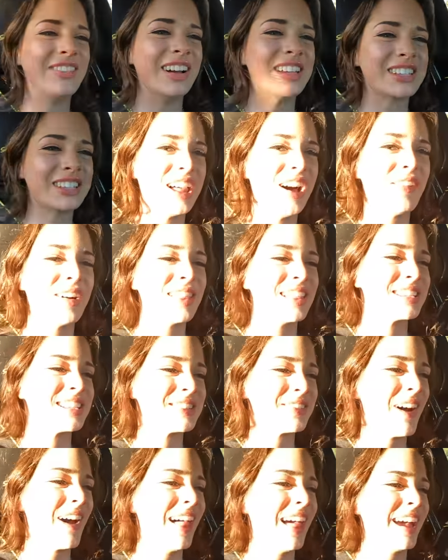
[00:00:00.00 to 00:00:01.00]
so much lower. This
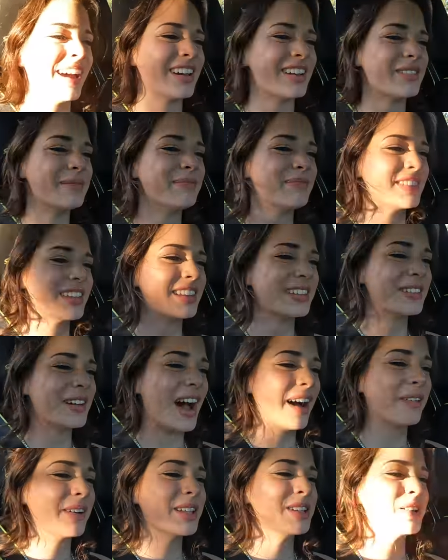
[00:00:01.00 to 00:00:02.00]
is why like
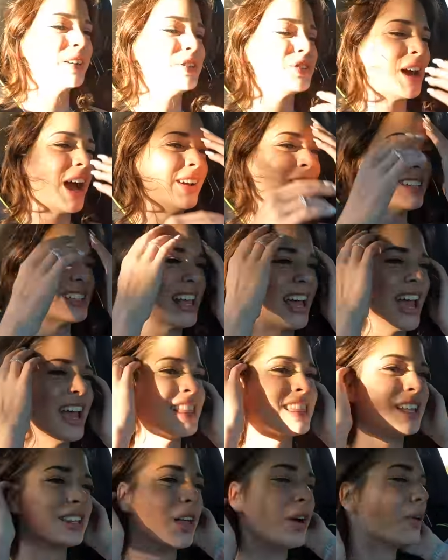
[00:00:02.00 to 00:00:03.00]
I wanted you to drive because I
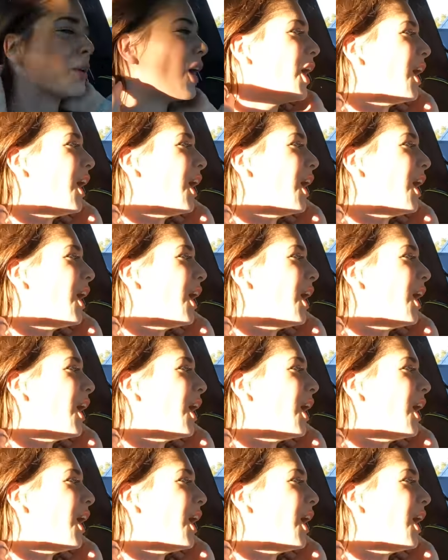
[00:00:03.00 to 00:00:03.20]
hate the low